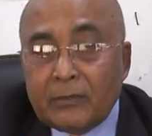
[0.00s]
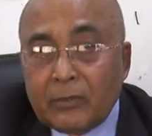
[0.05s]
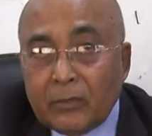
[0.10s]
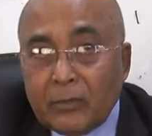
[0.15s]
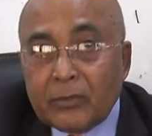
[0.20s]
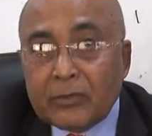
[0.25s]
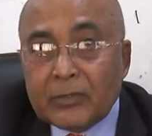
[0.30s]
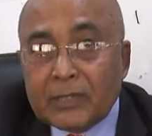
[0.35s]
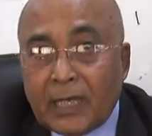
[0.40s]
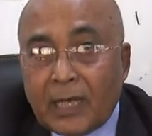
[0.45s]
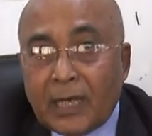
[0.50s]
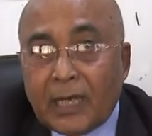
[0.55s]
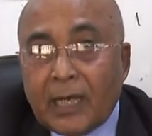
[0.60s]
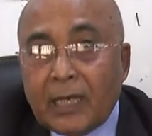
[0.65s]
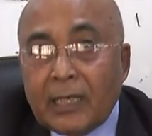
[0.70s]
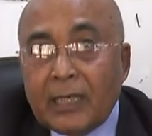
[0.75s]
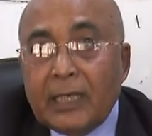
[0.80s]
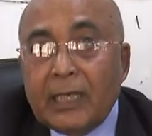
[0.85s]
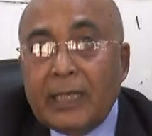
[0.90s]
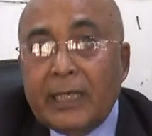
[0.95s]
those
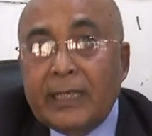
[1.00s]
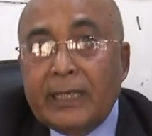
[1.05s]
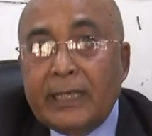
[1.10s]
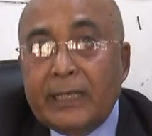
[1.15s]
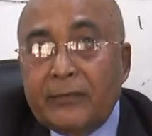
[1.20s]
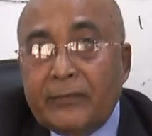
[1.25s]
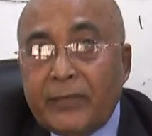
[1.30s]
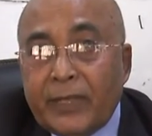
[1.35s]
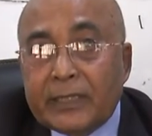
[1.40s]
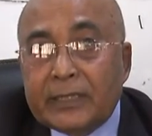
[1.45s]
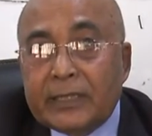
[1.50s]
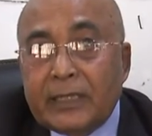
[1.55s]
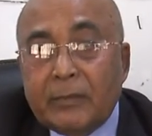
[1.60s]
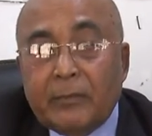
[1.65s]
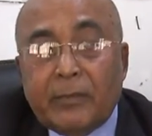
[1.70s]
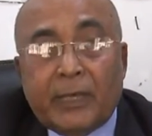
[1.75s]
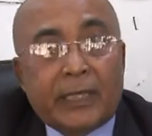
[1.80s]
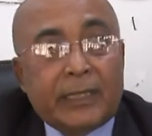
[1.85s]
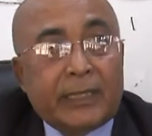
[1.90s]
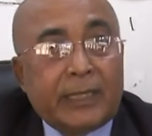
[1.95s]
are
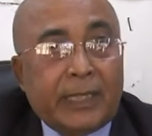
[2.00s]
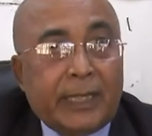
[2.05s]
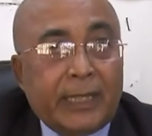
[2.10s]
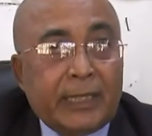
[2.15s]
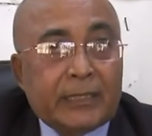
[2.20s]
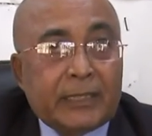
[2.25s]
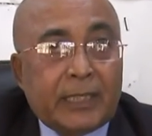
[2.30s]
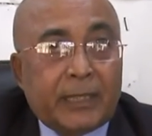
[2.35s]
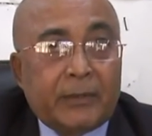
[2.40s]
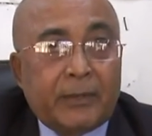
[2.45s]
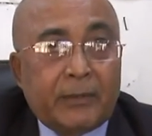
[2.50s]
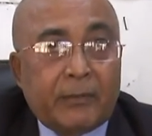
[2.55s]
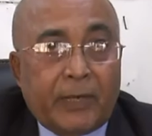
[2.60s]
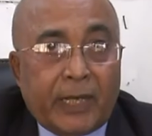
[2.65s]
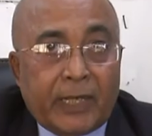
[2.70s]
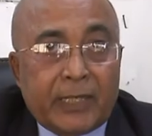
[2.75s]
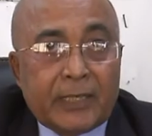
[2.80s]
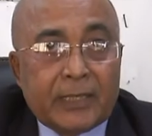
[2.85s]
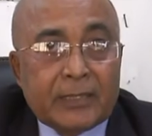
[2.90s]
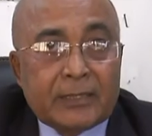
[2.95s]
infected by the HIV
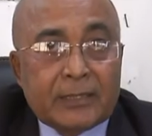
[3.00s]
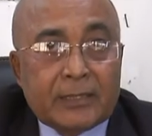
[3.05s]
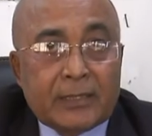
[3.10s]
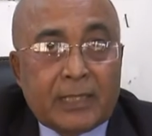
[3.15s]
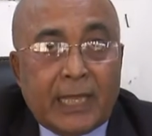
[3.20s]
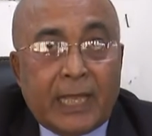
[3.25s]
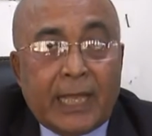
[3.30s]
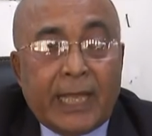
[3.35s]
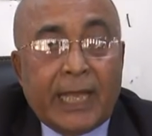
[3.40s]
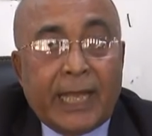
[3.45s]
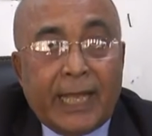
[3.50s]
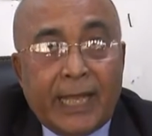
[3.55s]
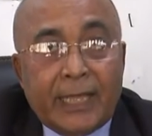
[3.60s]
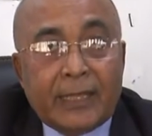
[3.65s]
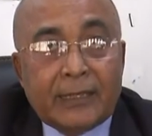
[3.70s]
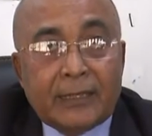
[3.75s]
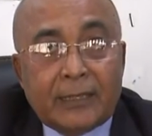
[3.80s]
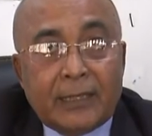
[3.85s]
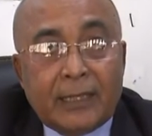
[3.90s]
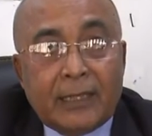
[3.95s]
virus
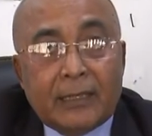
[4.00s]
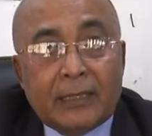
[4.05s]
and